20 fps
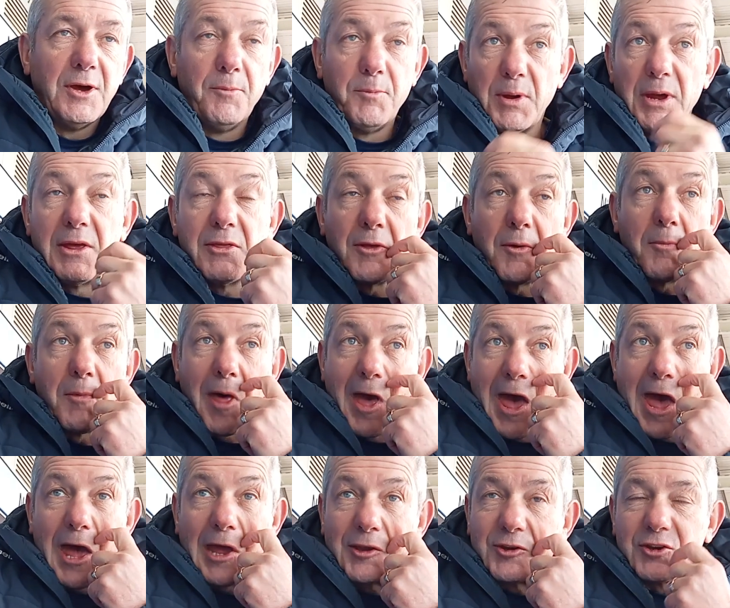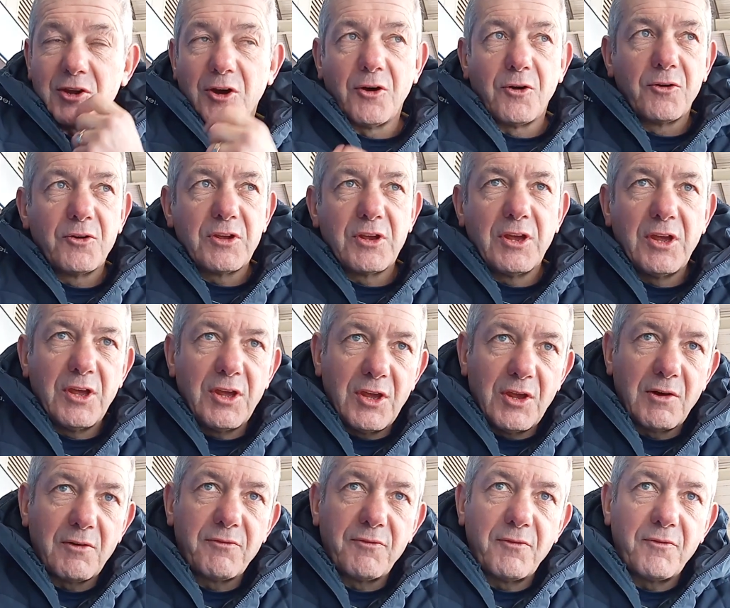beat them there. So
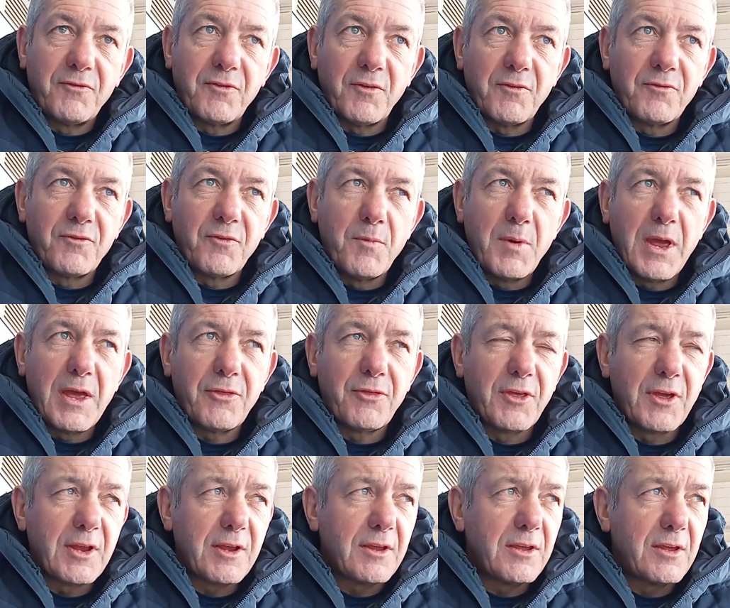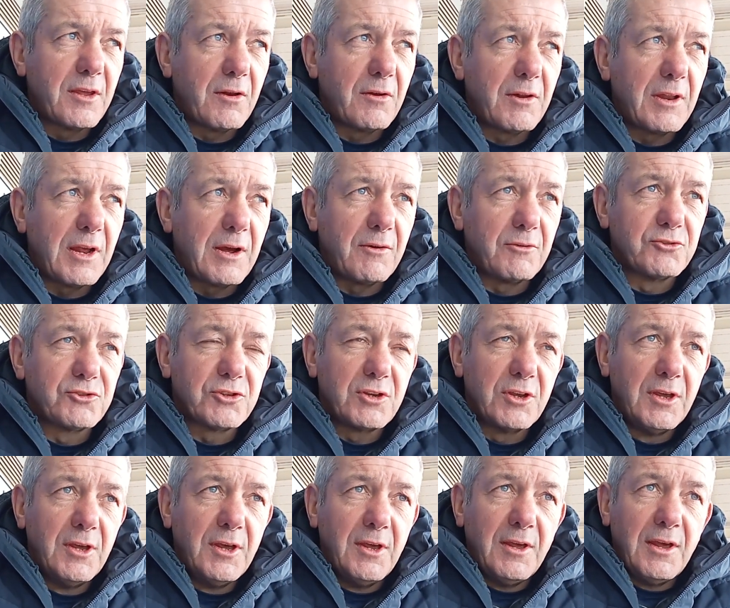for me, I think I was
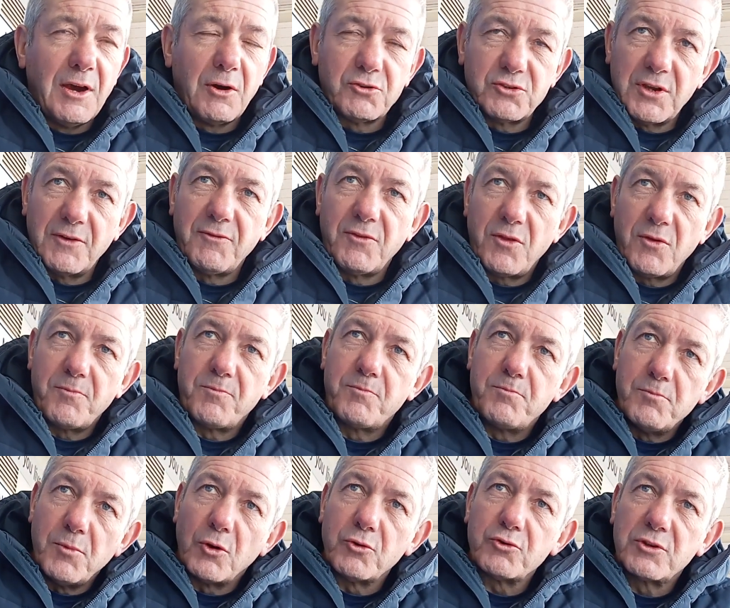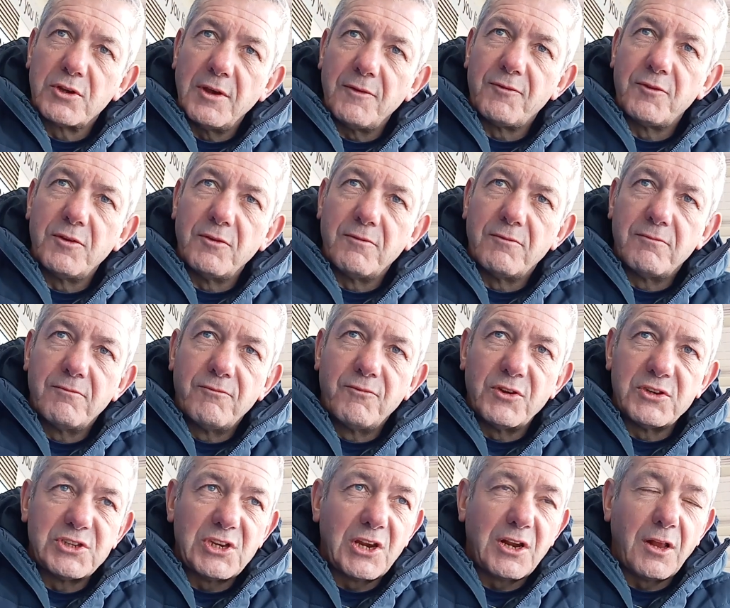never the most gifted
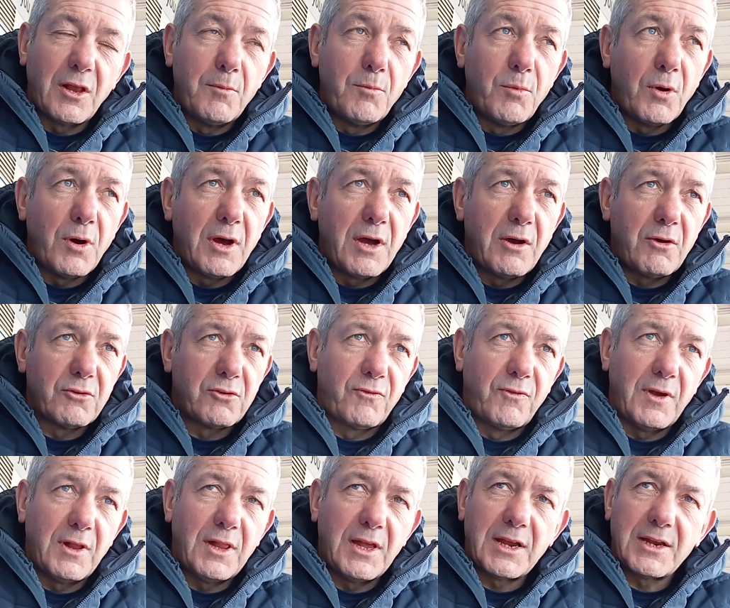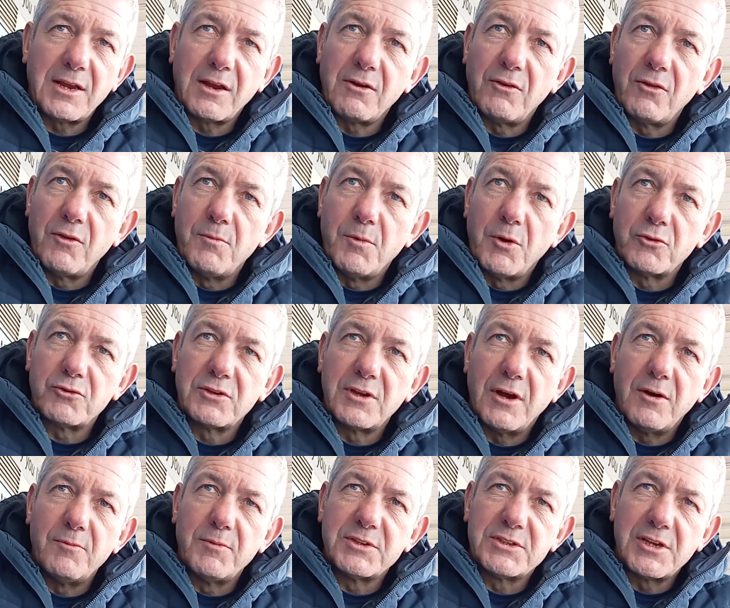physically, but I always felt like I got the most
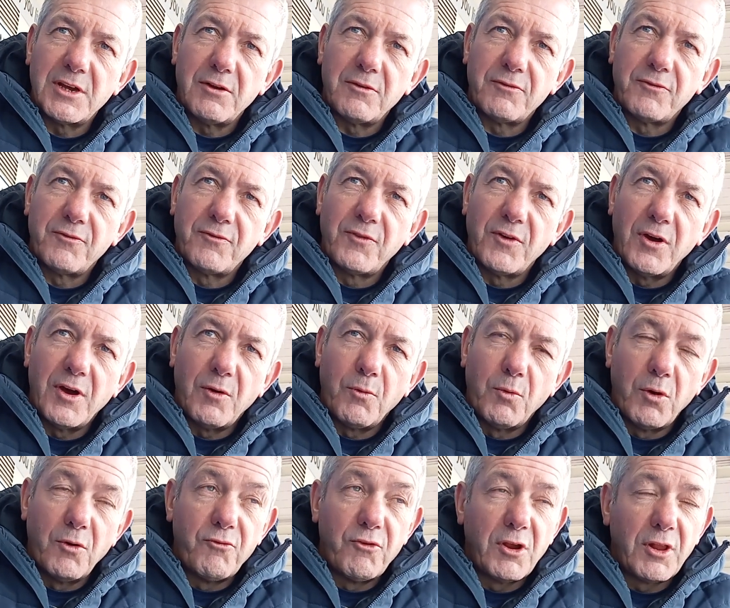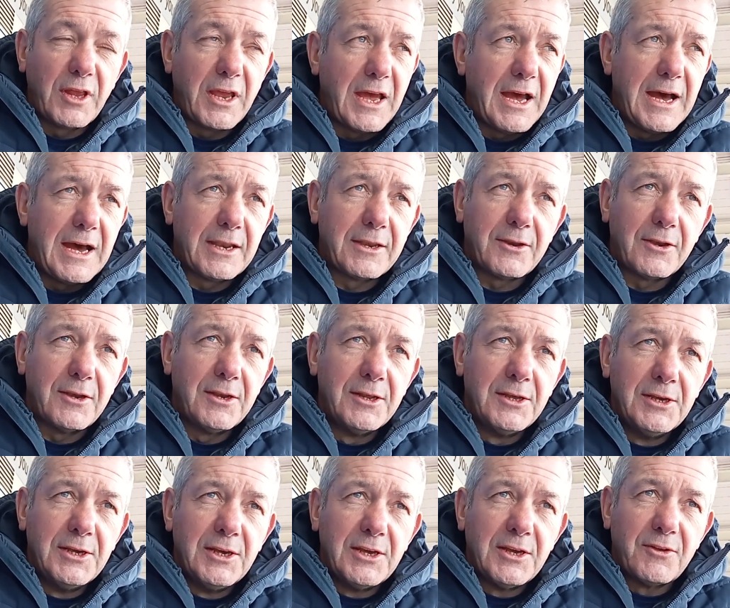out of myself. I worked really hard,
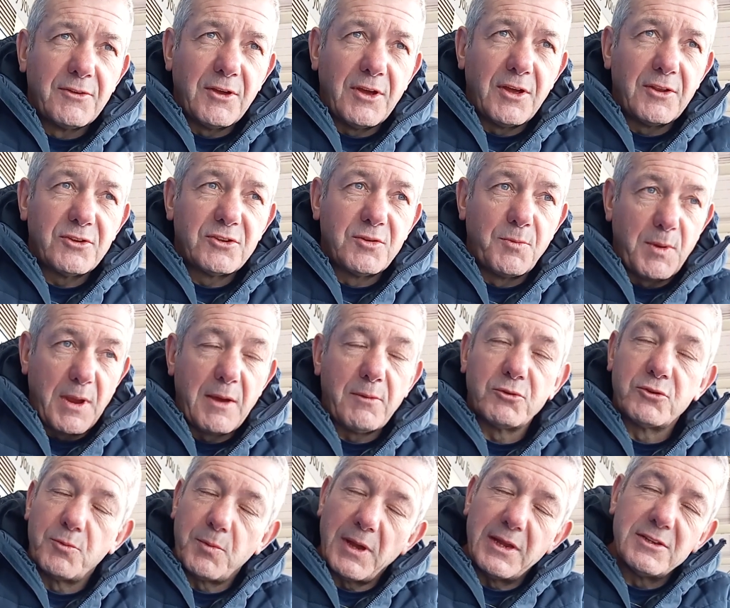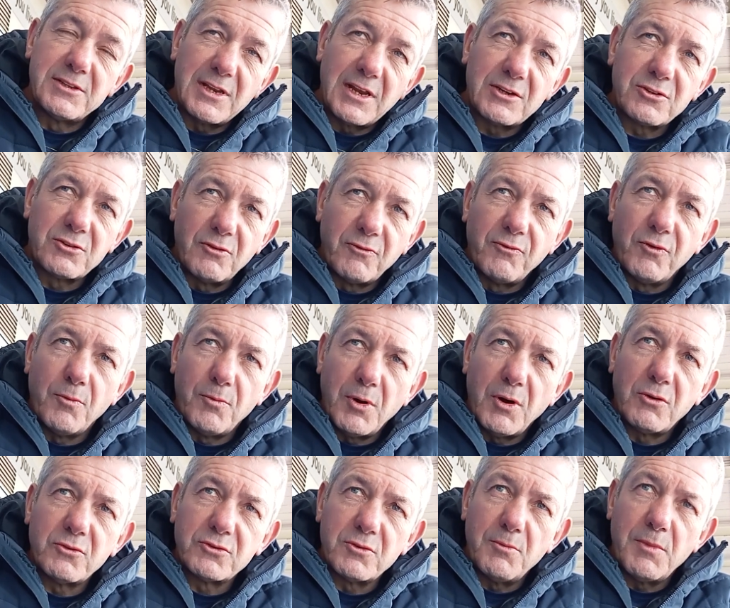and to be able to play international
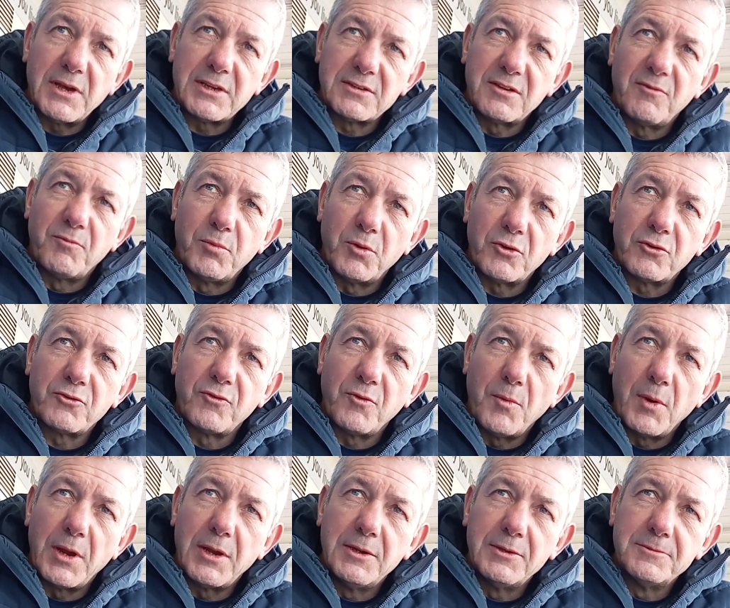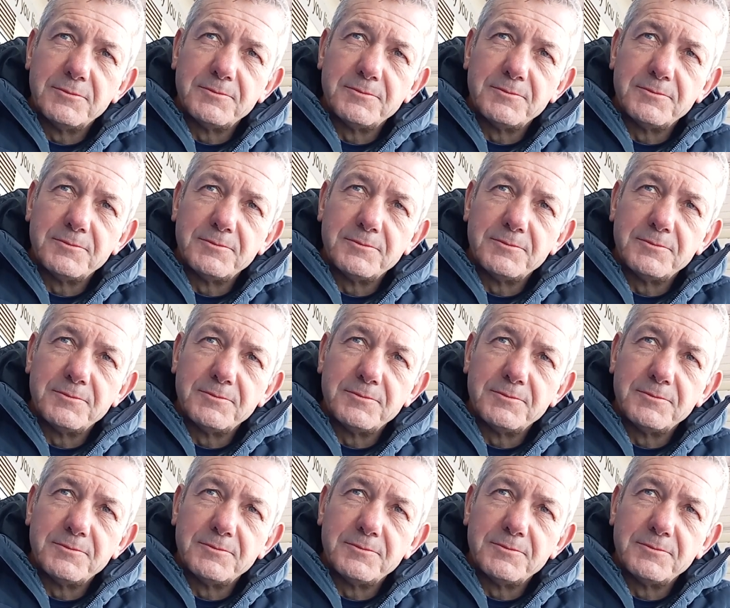football was a massive plus for me.